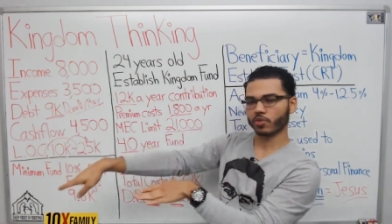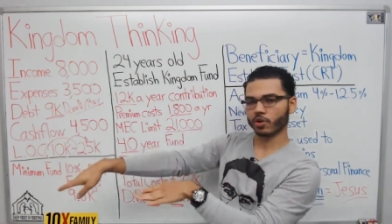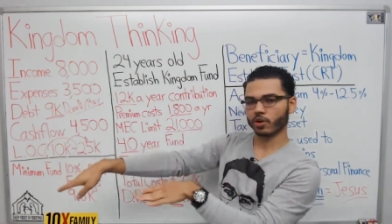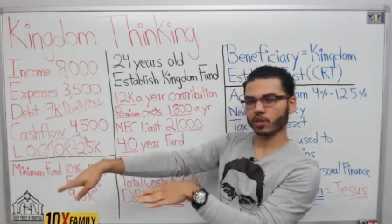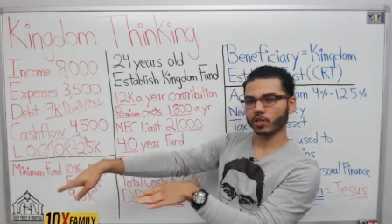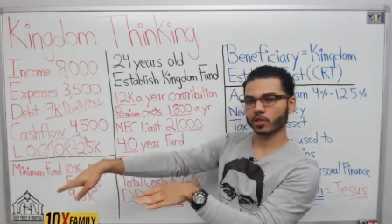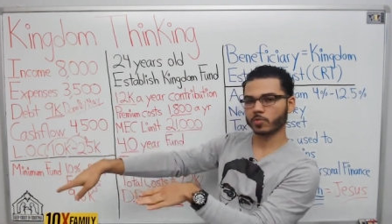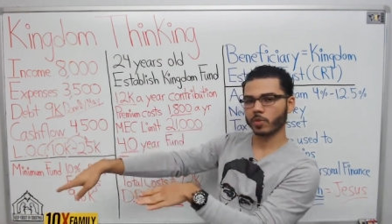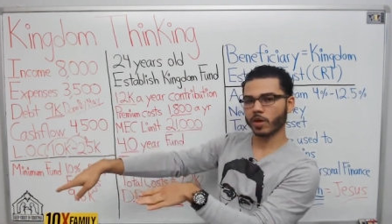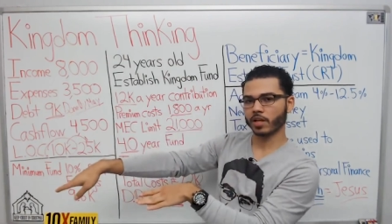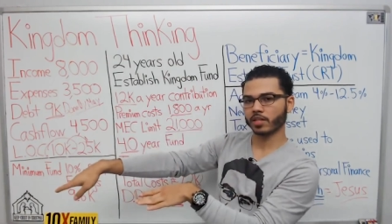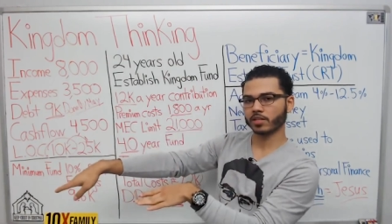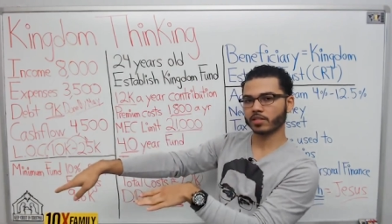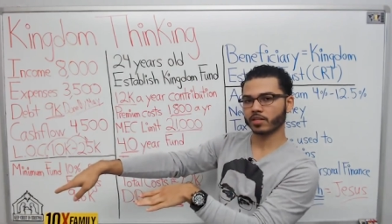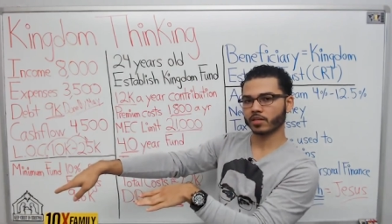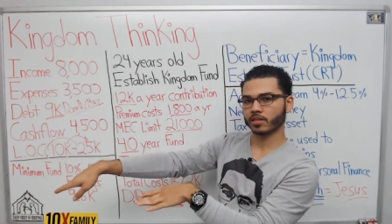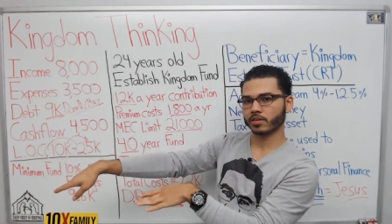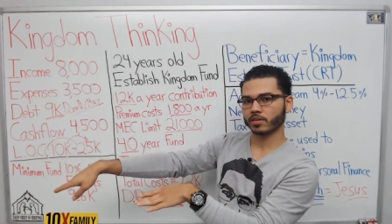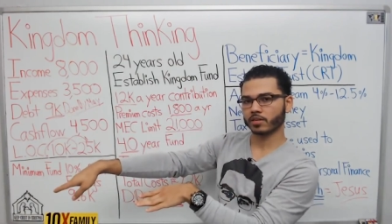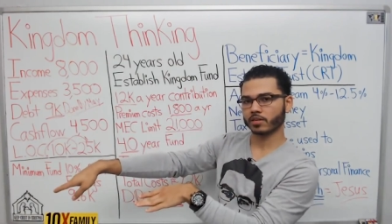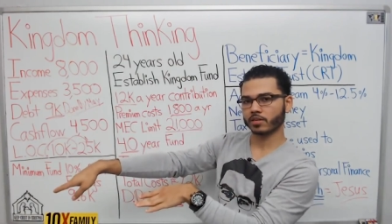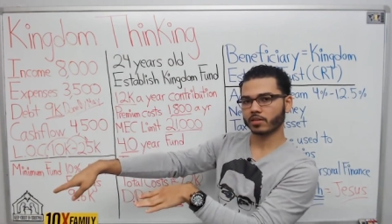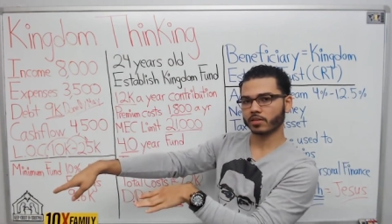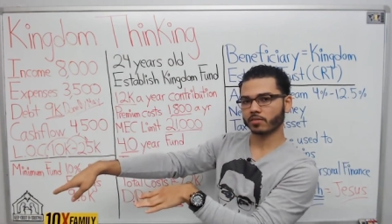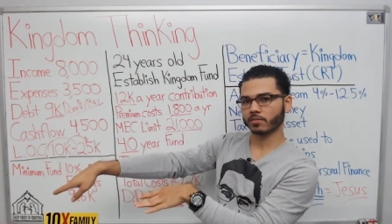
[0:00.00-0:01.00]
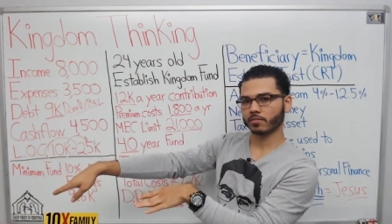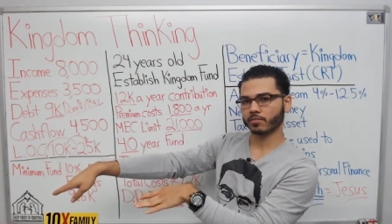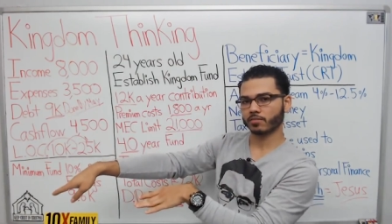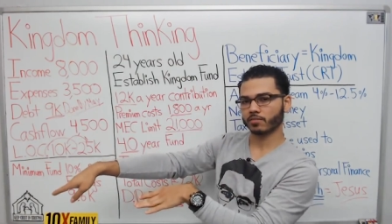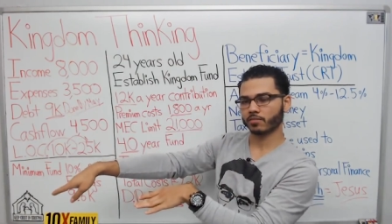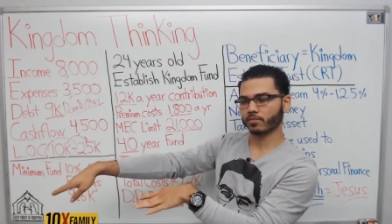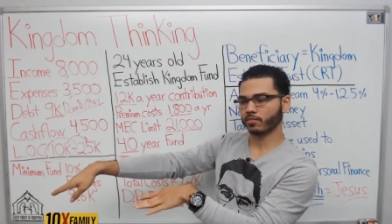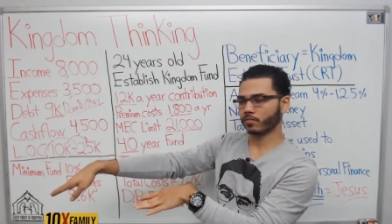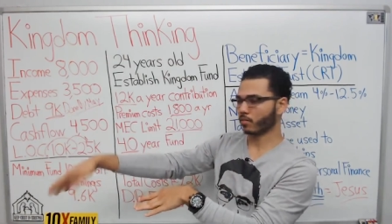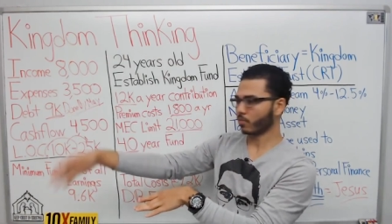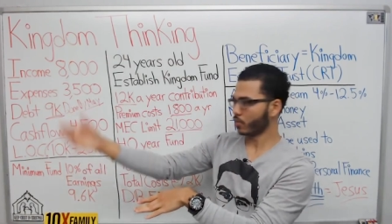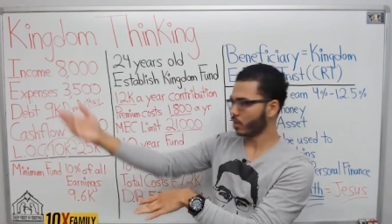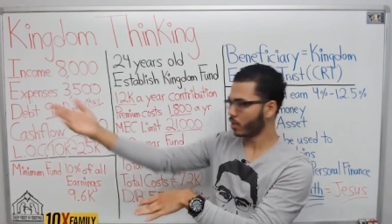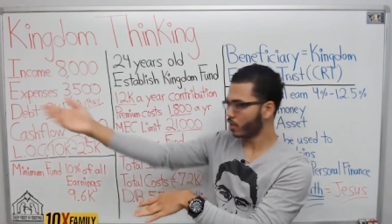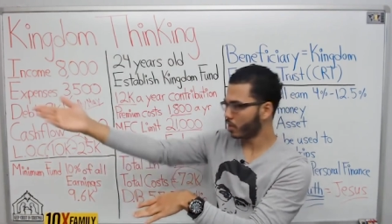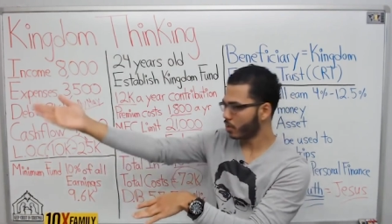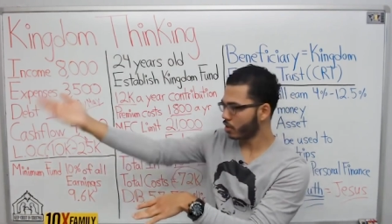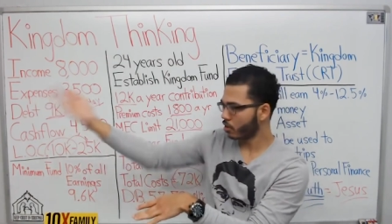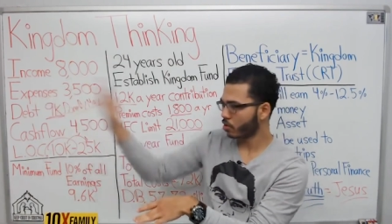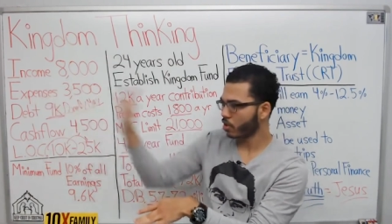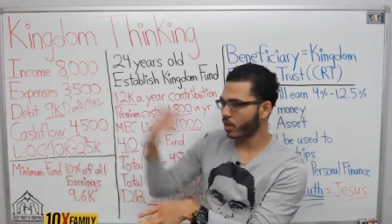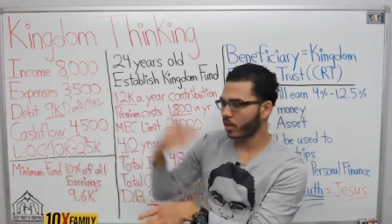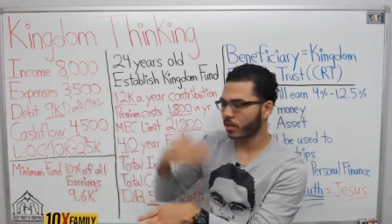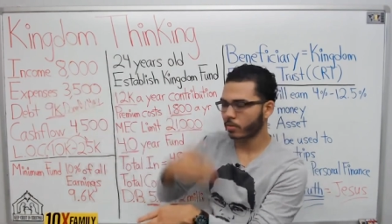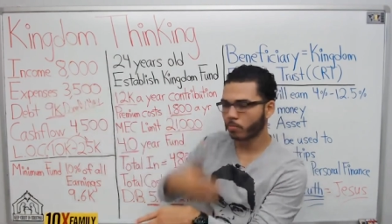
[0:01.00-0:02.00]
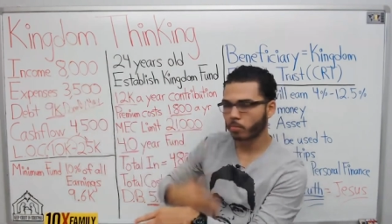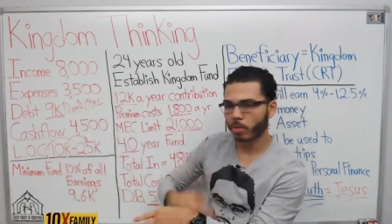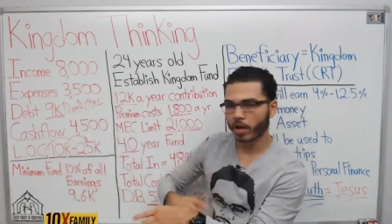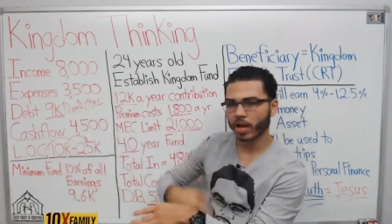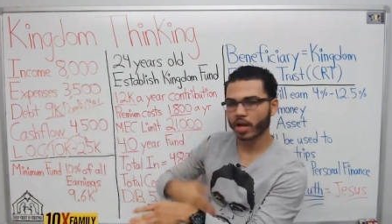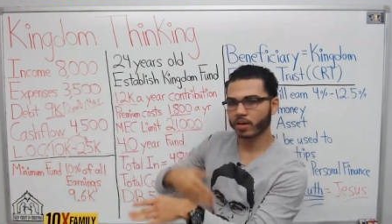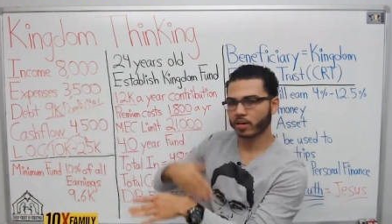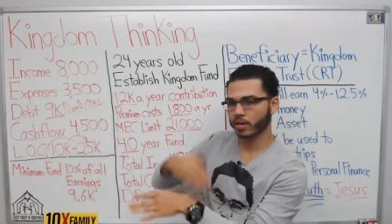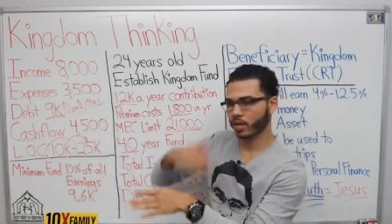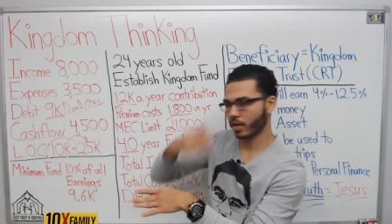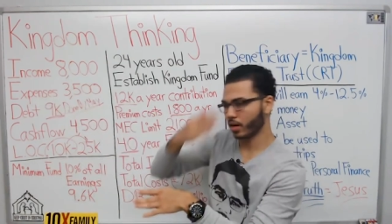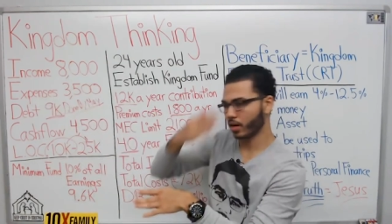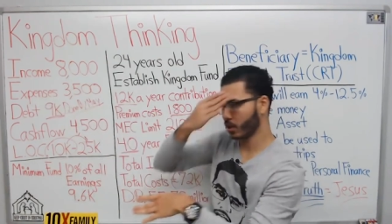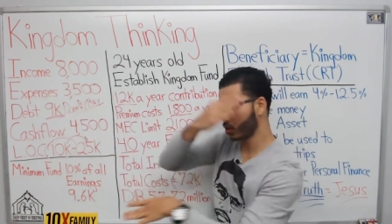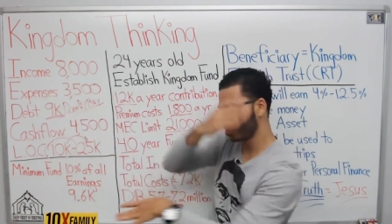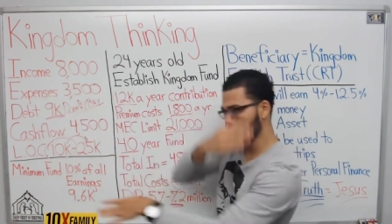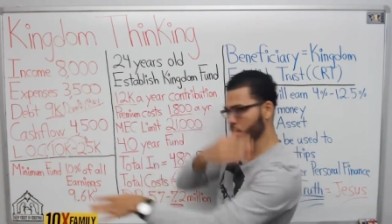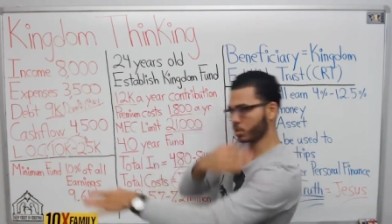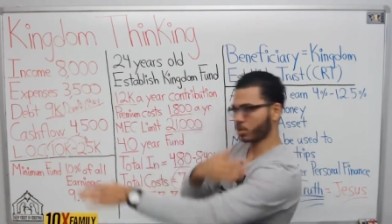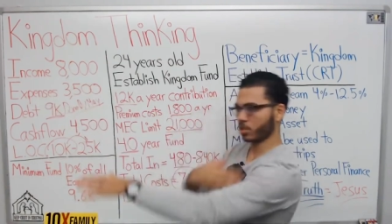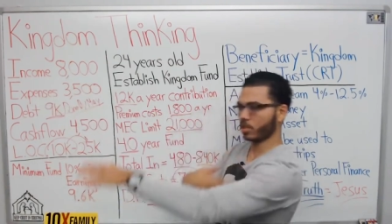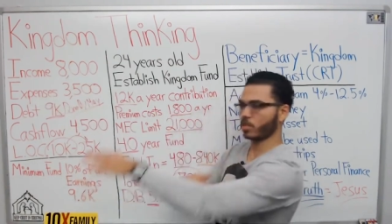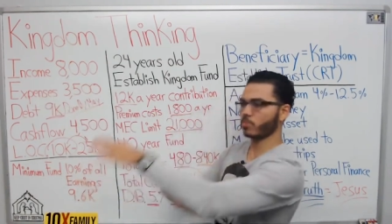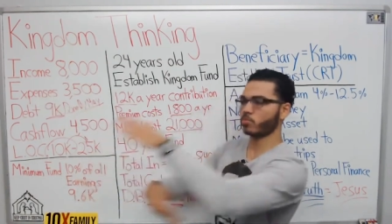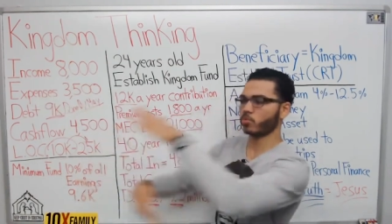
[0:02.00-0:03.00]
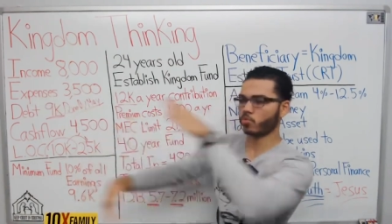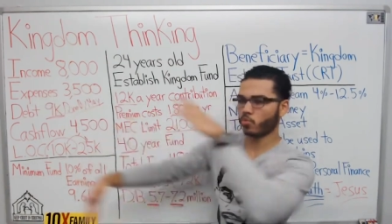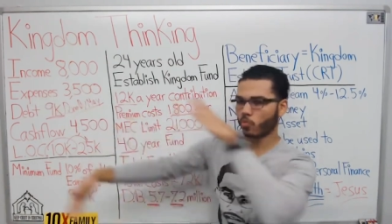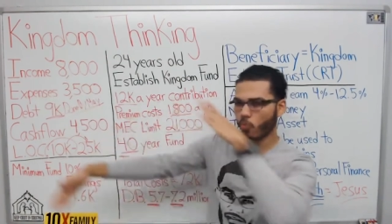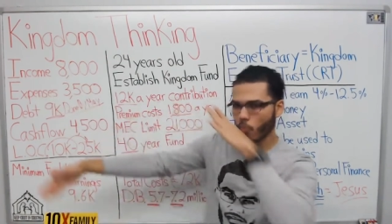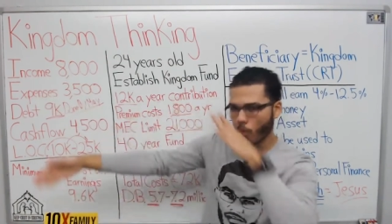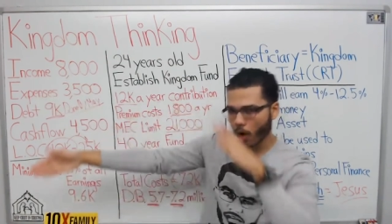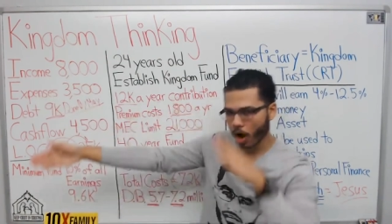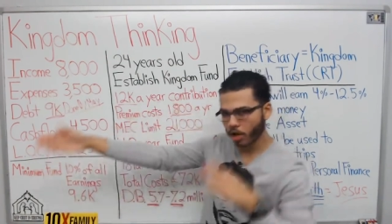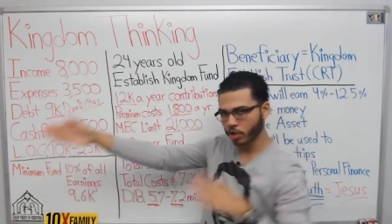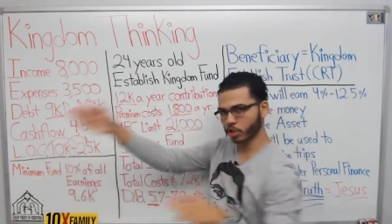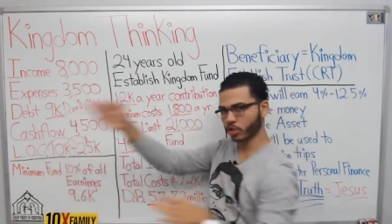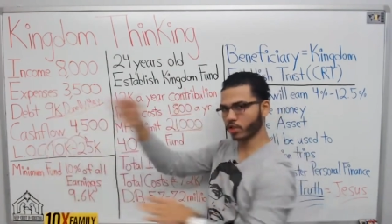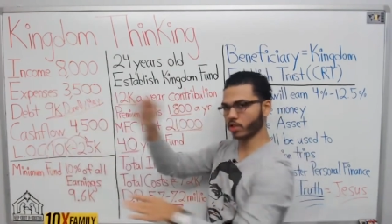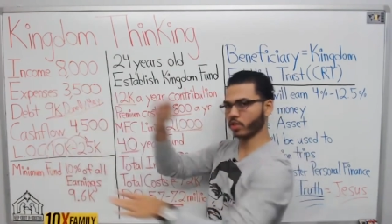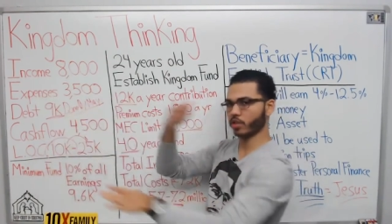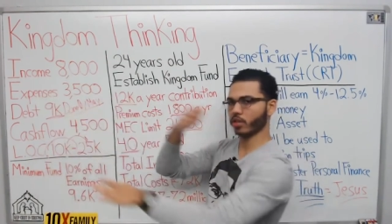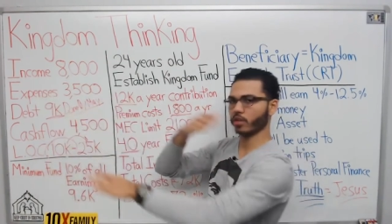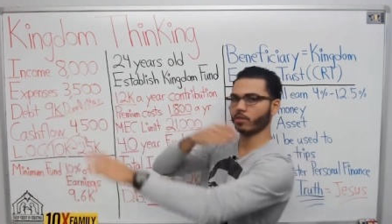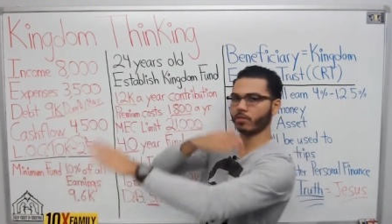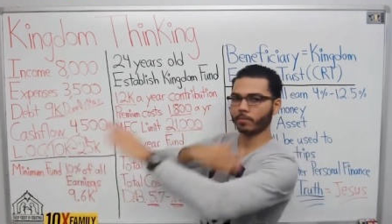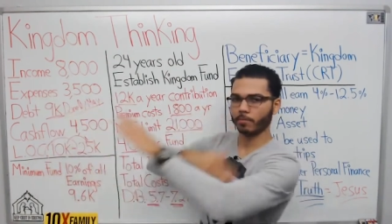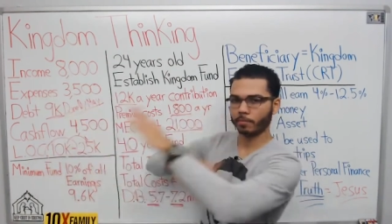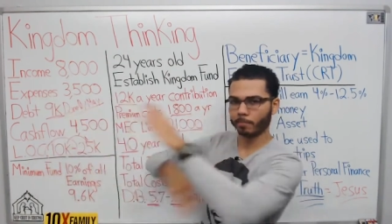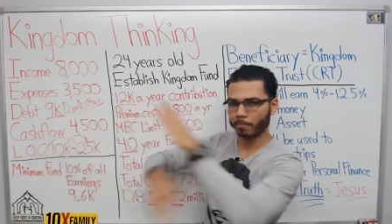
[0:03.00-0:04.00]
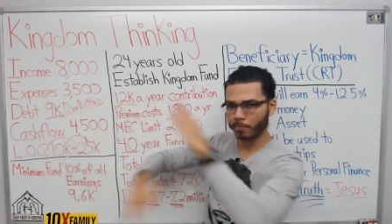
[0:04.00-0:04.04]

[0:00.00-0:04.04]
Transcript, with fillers: for expenses and they're getting paid and it just keeps washing it.